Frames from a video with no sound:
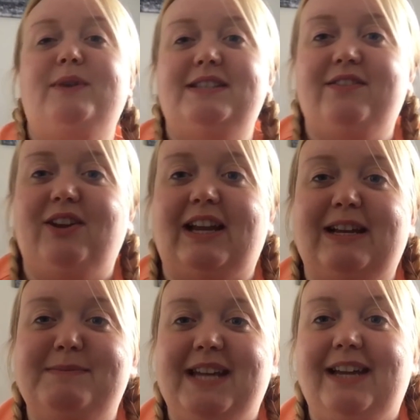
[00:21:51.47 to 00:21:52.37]
always feel
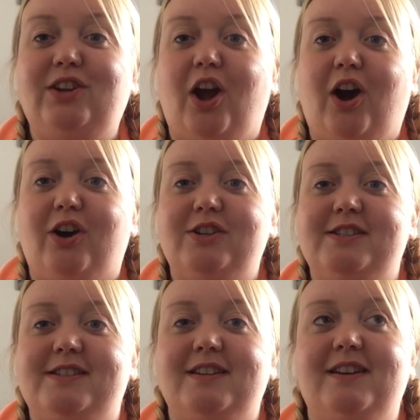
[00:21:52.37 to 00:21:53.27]
like I'm saying
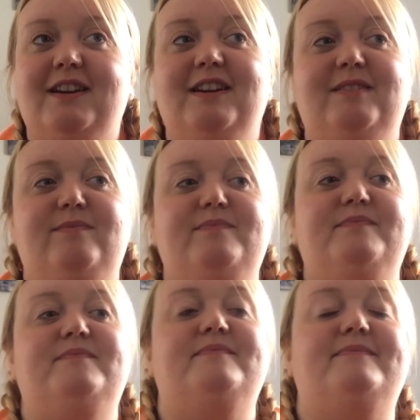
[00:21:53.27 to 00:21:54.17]
yards.
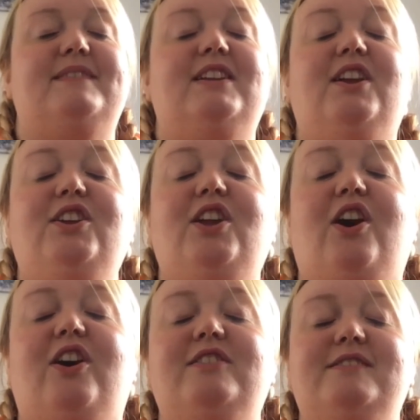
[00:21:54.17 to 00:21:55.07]

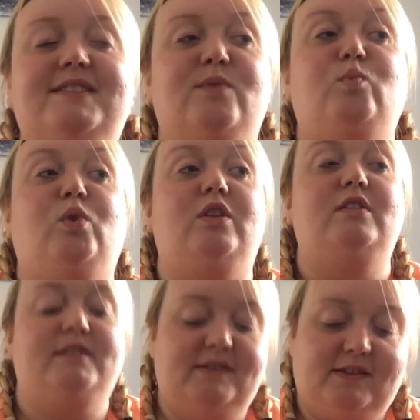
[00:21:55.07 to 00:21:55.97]
Yarns,
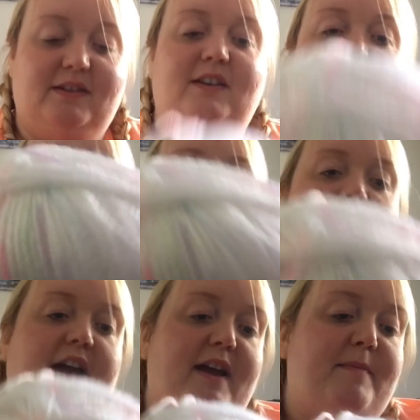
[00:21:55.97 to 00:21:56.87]
wools.
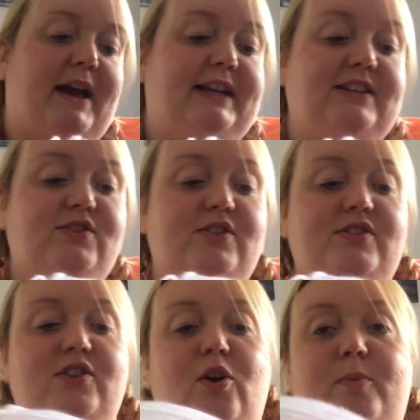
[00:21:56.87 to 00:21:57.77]
And it's just